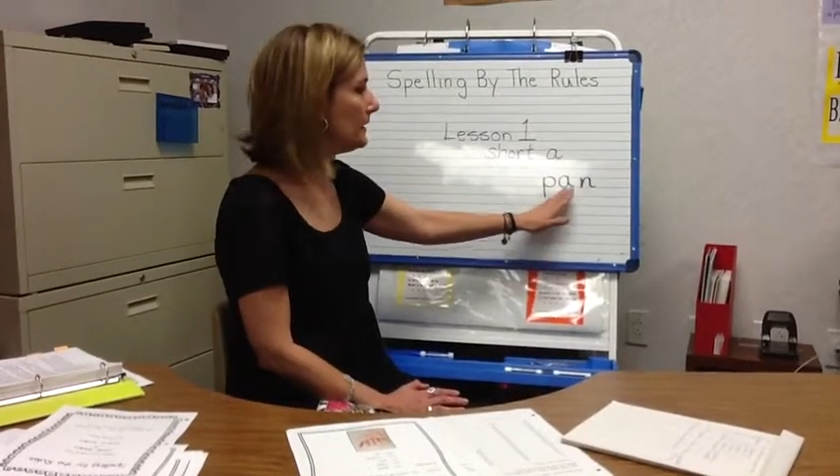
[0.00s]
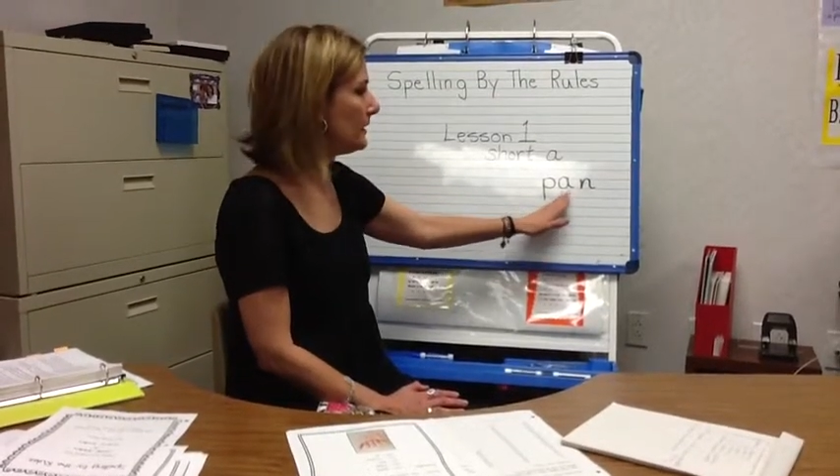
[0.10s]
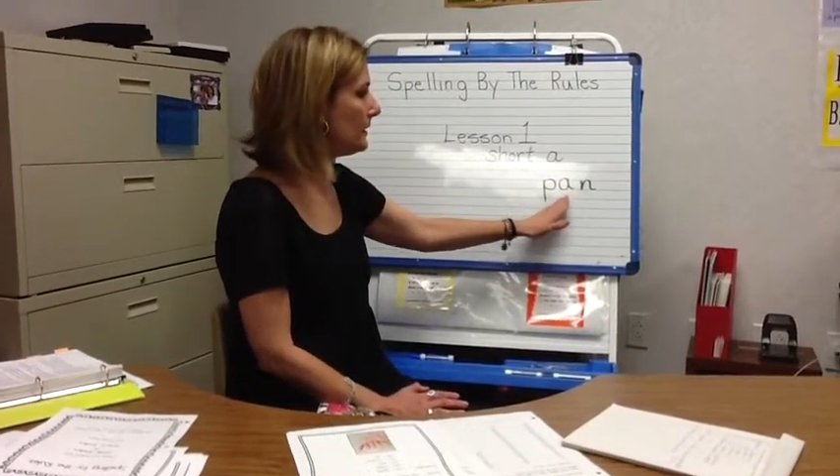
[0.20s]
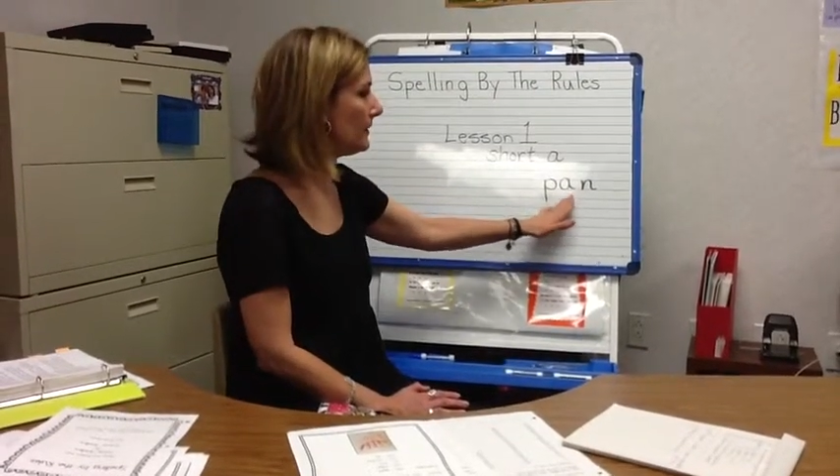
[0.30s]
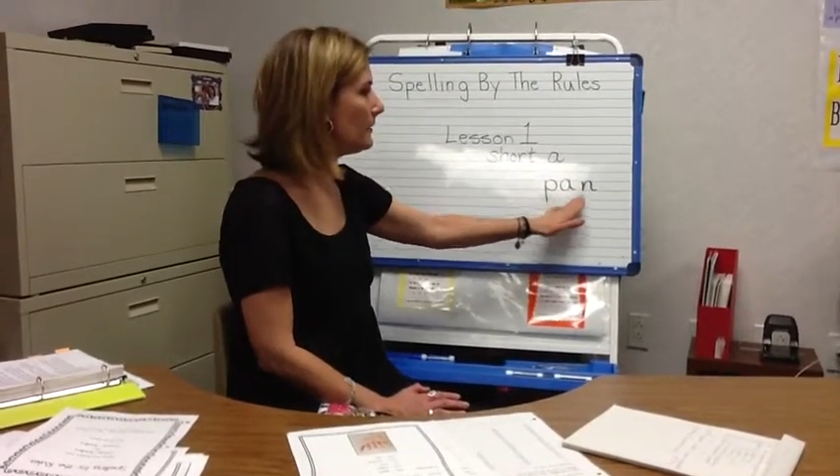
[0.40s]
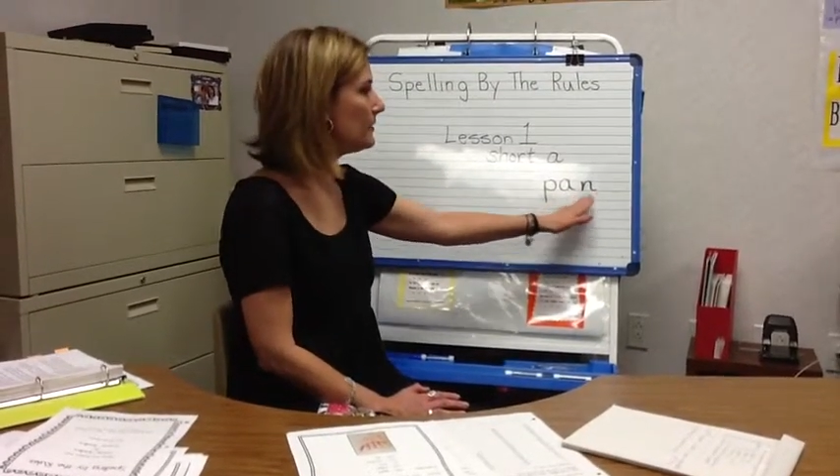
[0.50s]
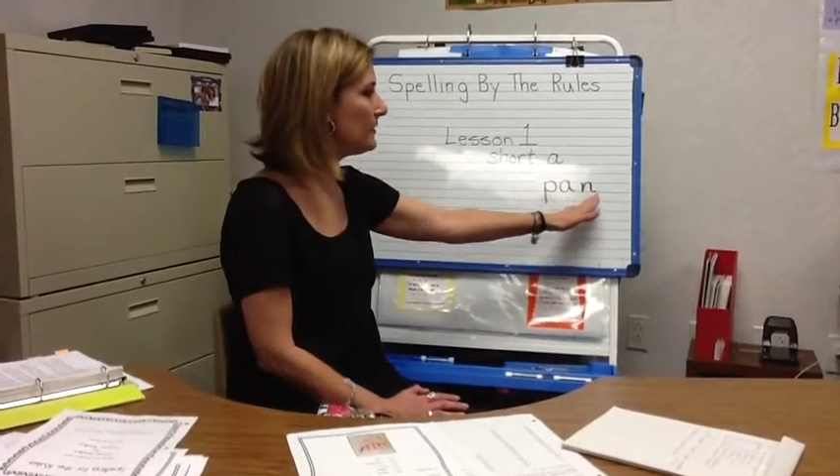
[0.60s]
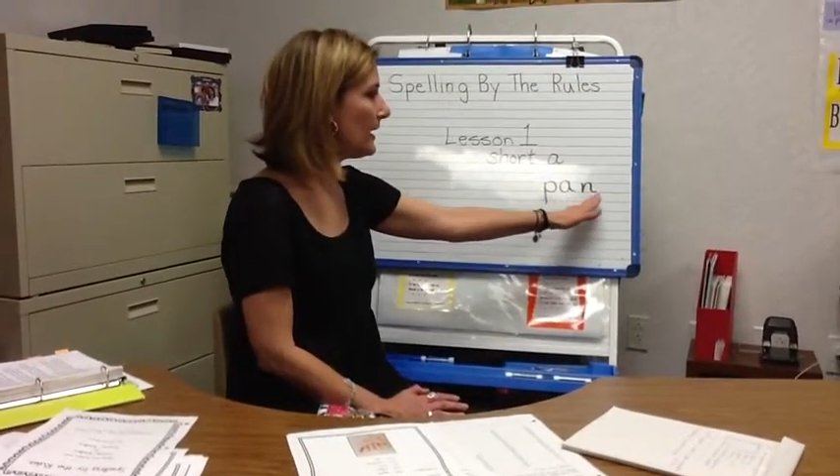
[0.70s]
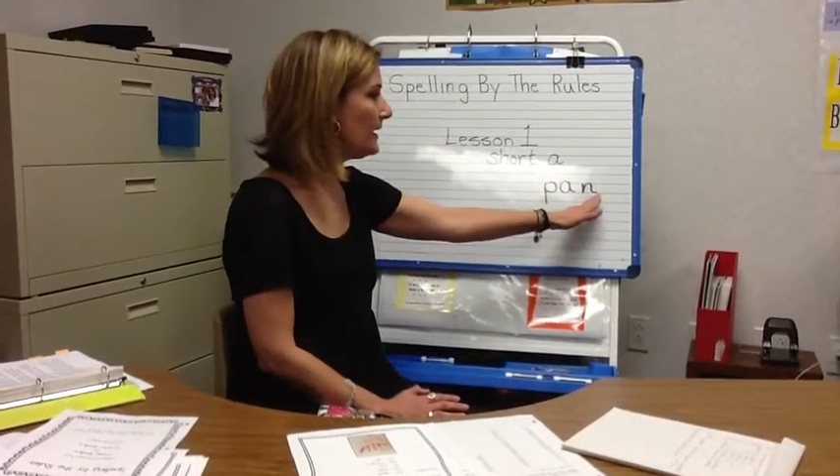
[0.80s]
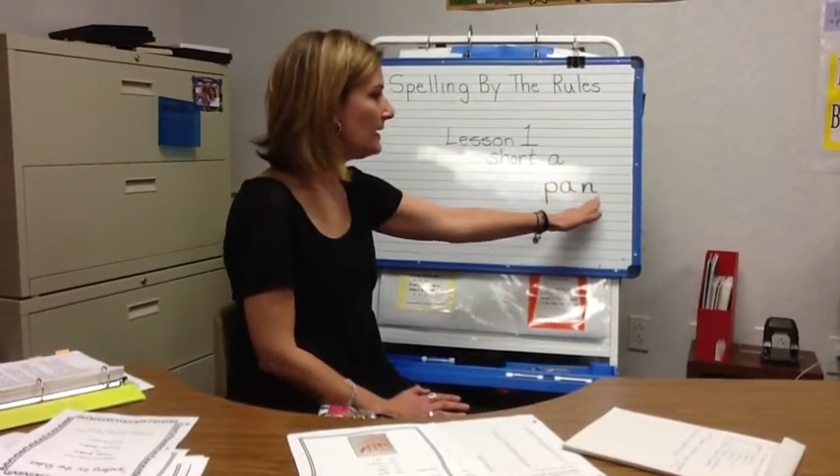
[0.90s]
and they would
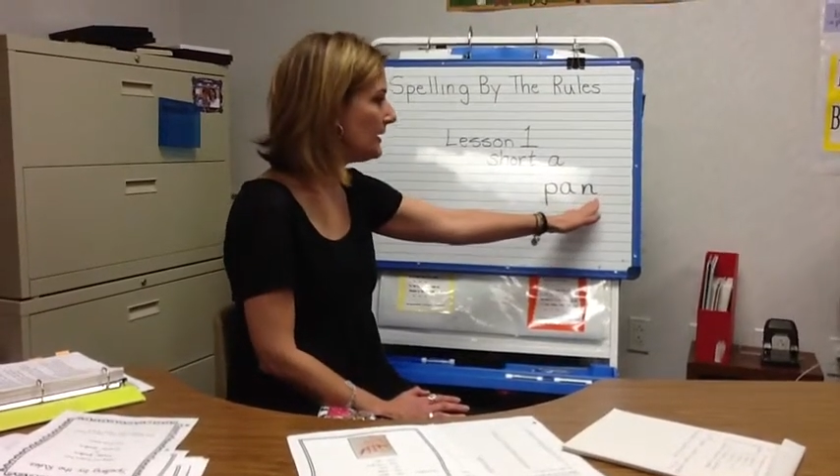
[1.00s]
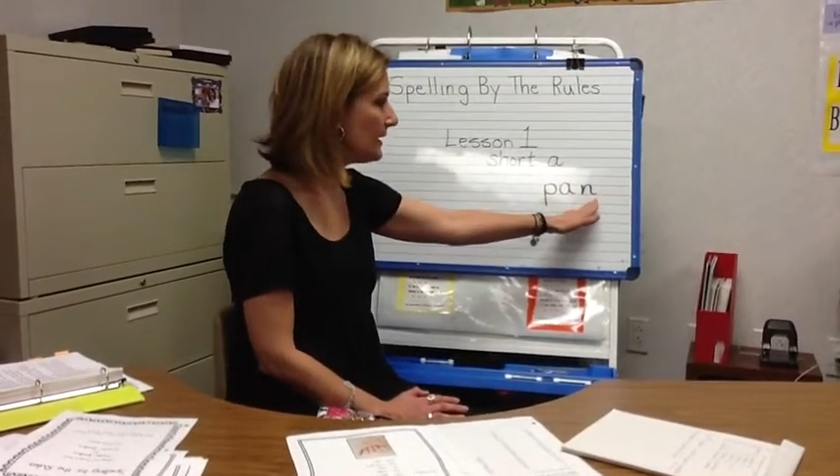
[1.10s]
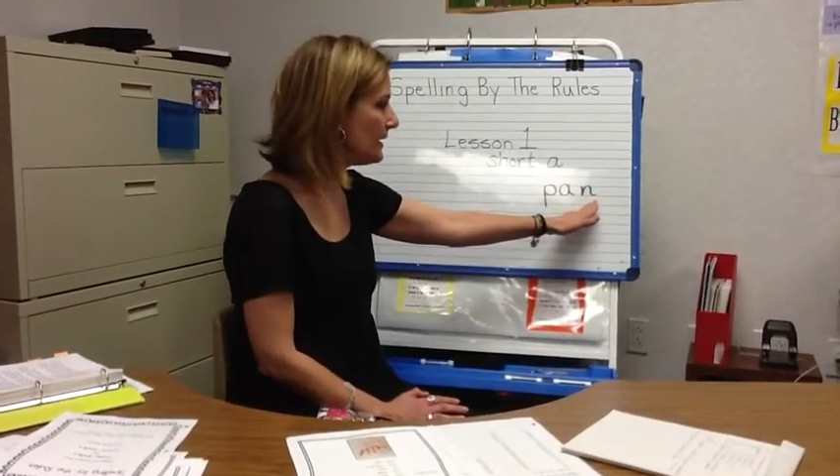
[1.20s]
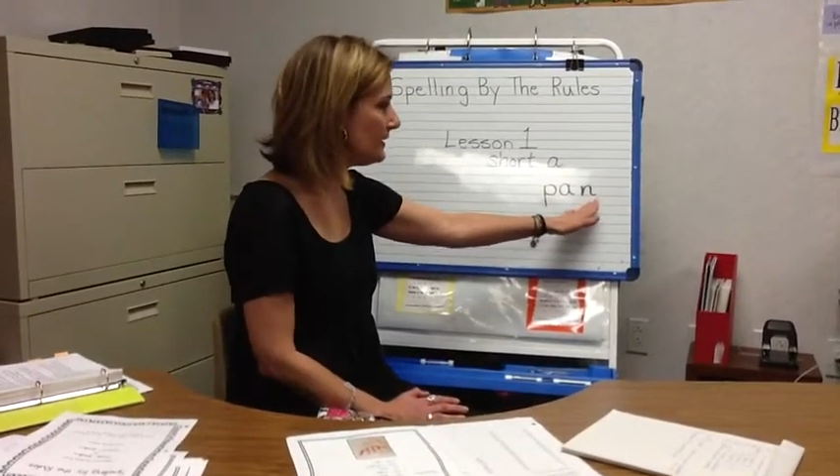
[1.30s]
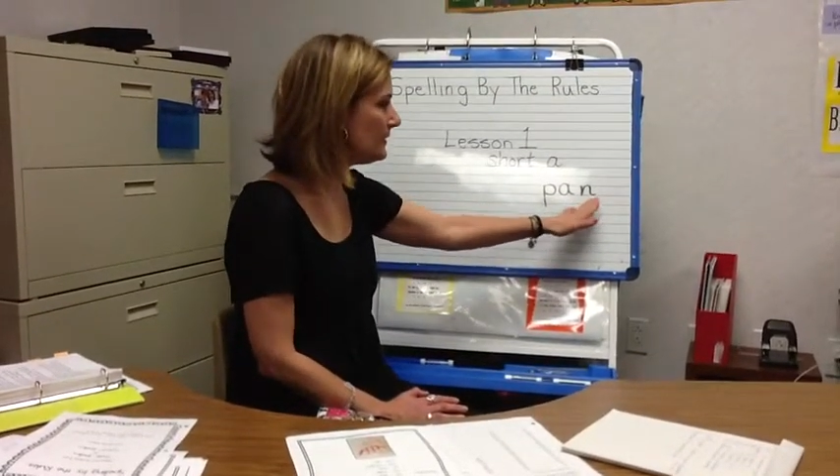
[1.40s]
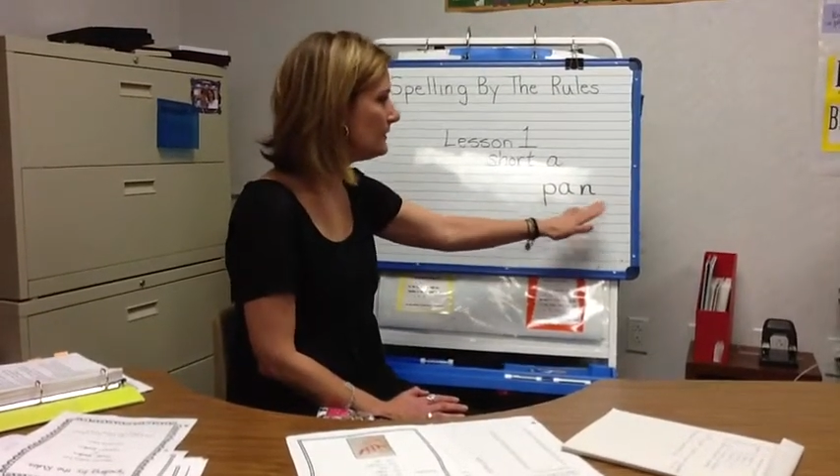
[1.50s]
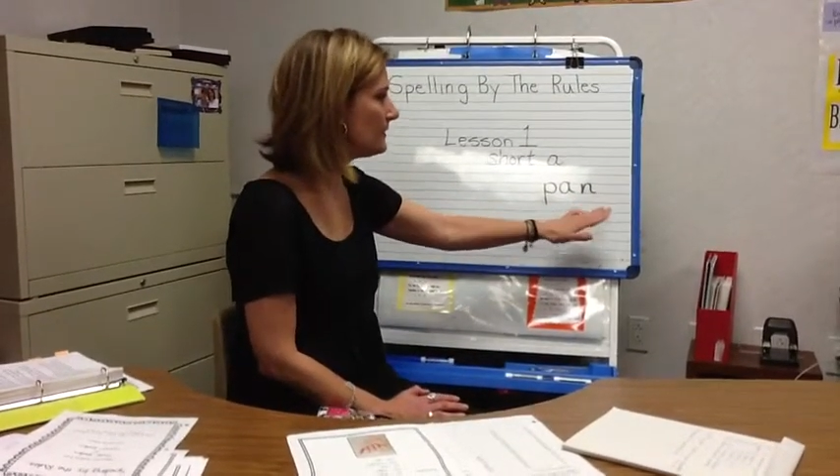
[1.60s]
say N,